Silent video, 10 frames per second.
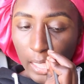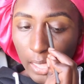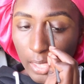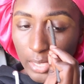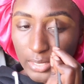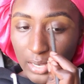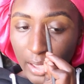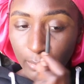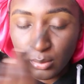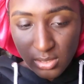And
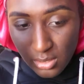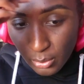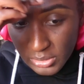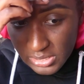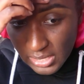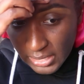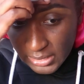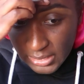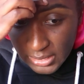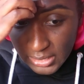I was so
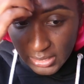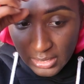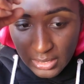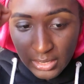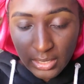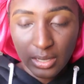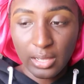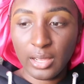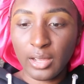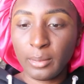excited.
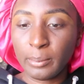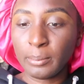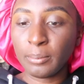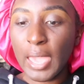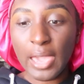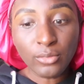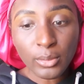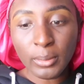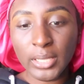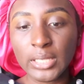
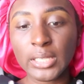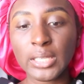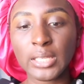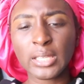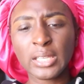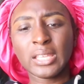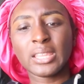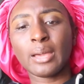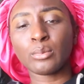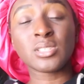Everybody
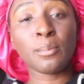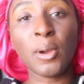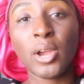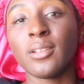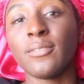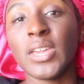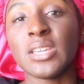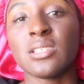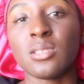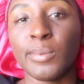that was a part of
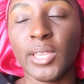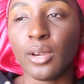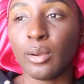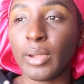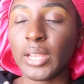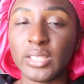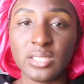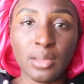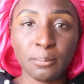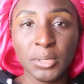ASB already,
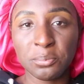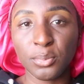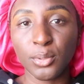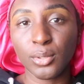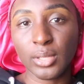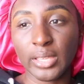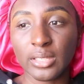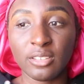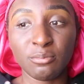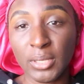some people,
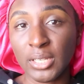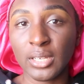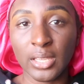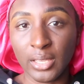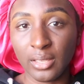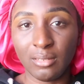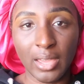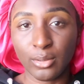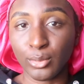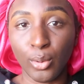like, they've been in it,
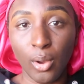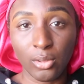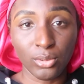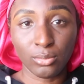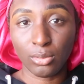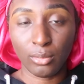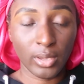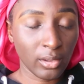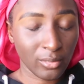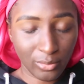I don't know, all
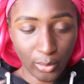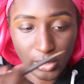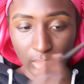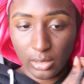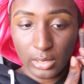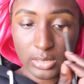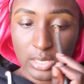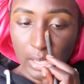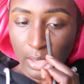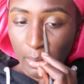3 or 4
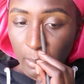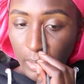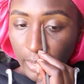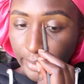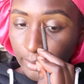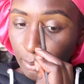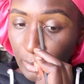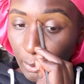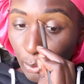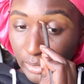years, but
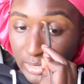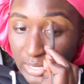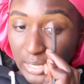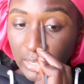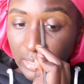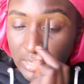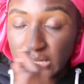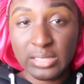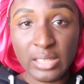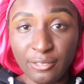people were excited because
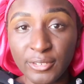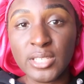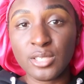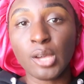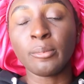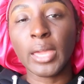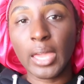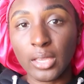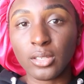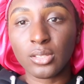they definitely saw my
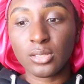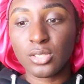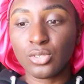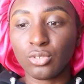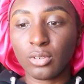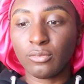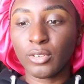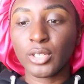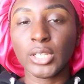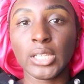
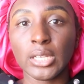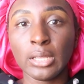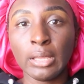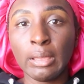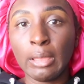extroverted